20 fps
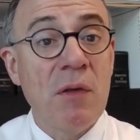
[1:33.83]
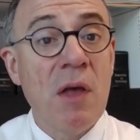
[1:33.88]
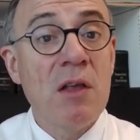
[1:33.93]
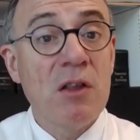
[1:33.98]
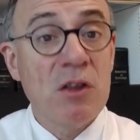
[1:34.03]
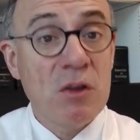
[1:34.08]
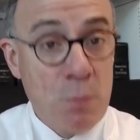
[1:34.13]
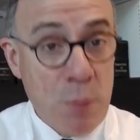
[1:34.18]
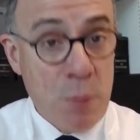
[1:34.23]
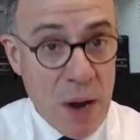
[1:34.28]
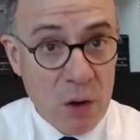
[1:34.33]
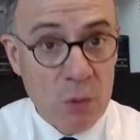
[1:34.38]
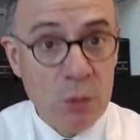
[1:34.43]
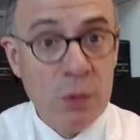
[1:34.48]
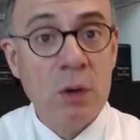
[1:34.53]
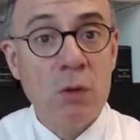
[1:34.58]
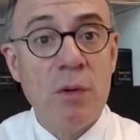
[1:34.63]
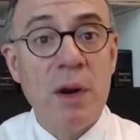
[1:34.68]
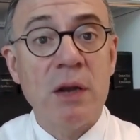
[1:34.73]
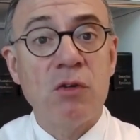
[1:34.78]

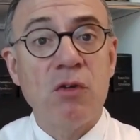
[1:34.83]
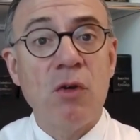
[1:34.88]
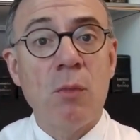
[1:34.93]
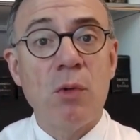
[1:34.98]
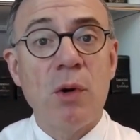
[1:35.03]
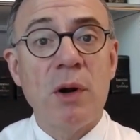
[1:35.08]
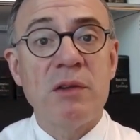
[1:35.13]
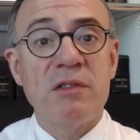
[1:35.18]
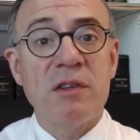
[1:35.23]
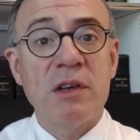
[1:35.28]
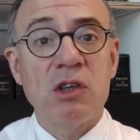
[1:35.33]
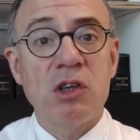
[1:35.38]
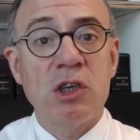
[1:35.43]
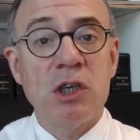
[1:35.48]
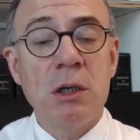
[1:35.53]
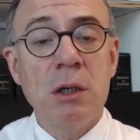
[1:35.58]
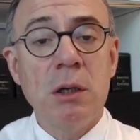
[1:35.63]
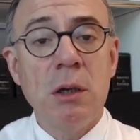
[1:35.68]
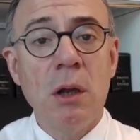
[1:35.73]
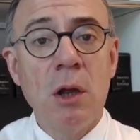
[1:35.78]
sparing rectum
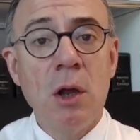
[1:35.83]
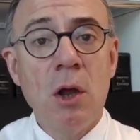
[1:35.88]
resection